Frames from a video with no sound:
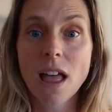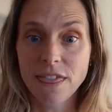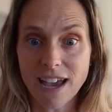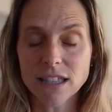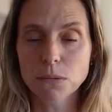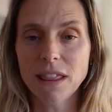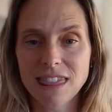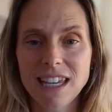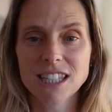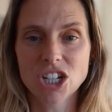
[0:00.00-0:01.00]
that's when
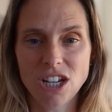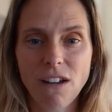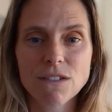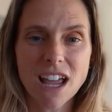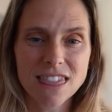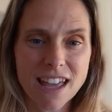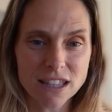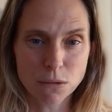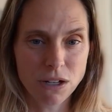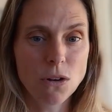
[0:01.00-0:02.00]
things shift and
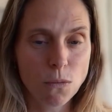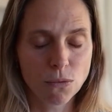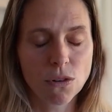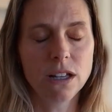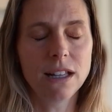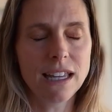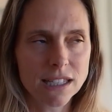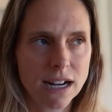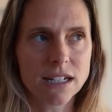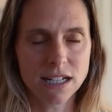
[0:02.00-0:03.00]
that's when you'll really
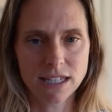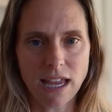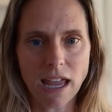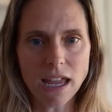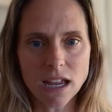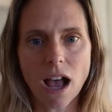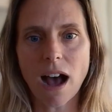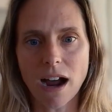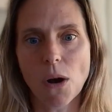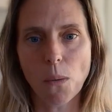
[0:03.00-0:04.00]
start to see
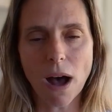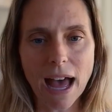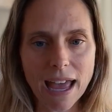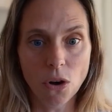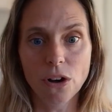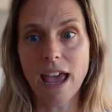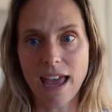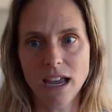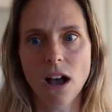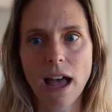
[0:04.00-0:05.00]
ROI on
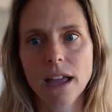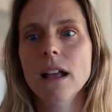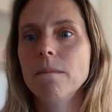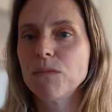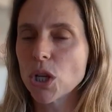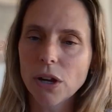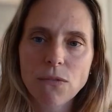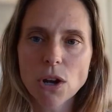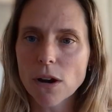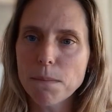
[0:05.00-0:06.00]
AI. So if
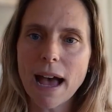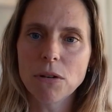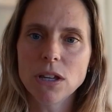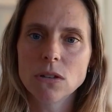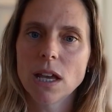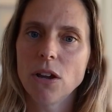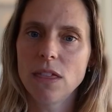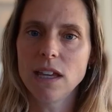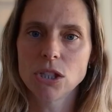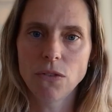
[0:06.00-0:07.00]
you're a power user who
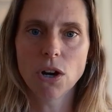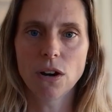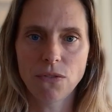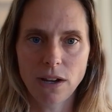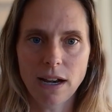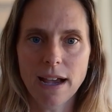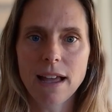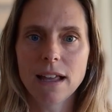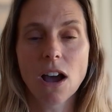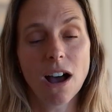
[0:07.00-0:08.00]
thinks you've got it figured
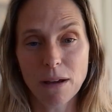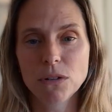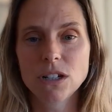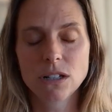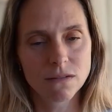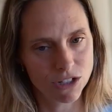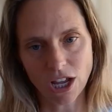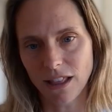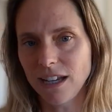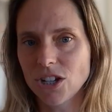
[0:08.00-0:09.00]
out, I would
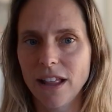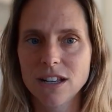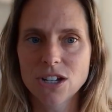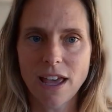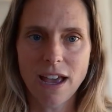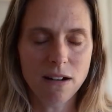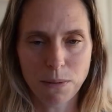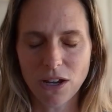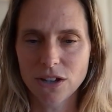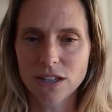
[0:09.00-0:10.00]
gently challenge that
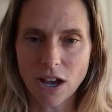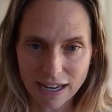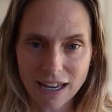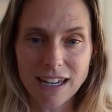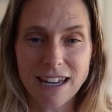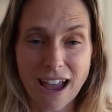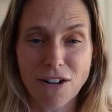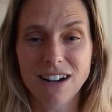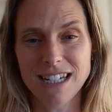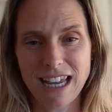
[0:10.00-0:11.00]
because I can
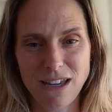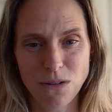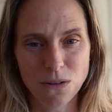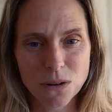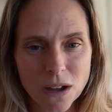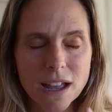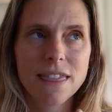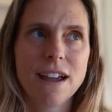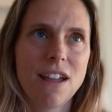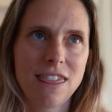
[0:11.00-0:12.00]
guarantee you
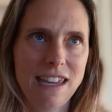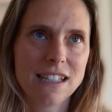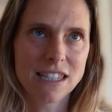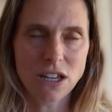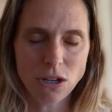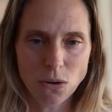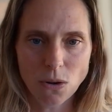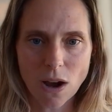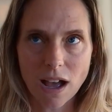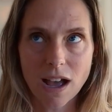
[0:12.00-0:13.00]
there are things that
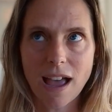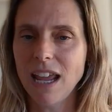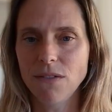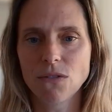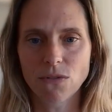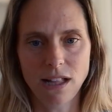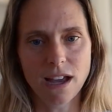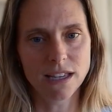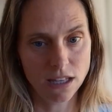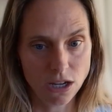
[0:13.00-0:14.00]
you even
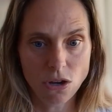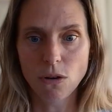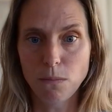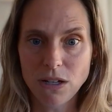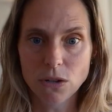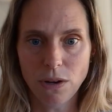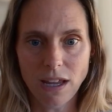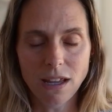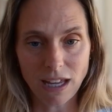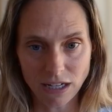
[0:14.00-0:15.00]
realize that you could be
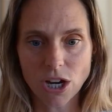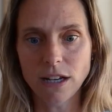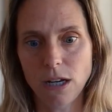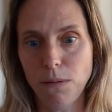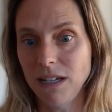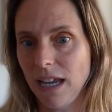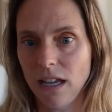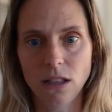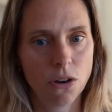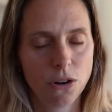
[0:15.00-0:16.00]
doing in ChatGPT
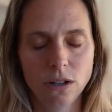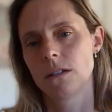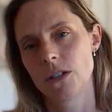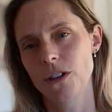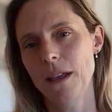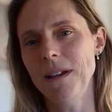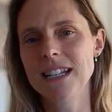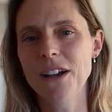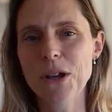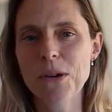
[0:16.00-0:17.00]
alone. So let me
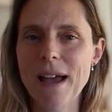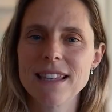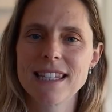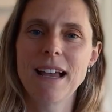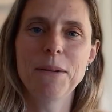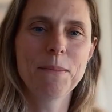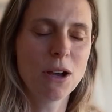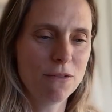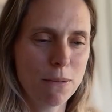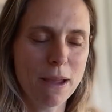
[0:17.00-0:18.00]
tell you about some
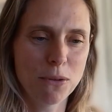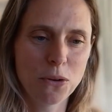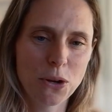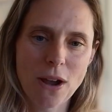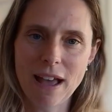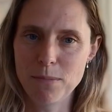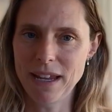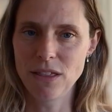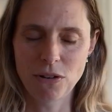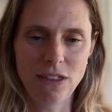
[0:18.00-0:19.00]
of the people who have
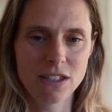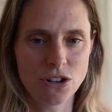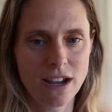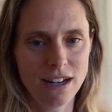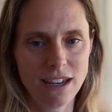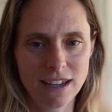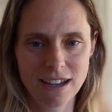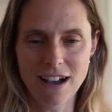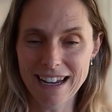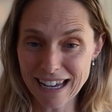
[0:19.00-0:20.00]
been through this training.
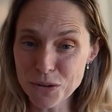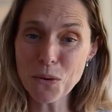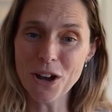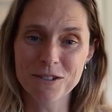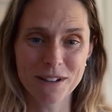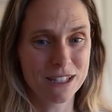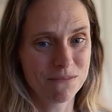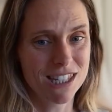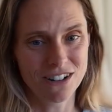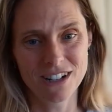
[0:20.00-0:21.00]
I get to work with some
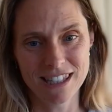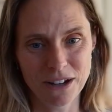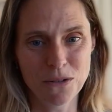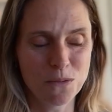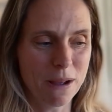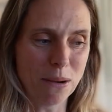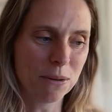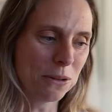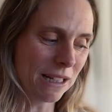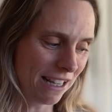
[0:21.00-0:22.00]
seriously cool
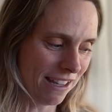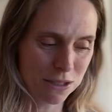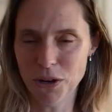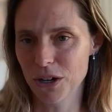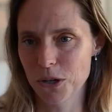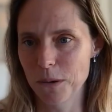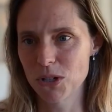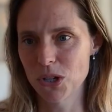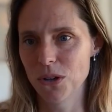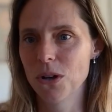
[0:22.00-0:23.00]
people in this workshop
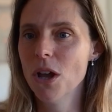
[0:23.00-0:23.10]
too.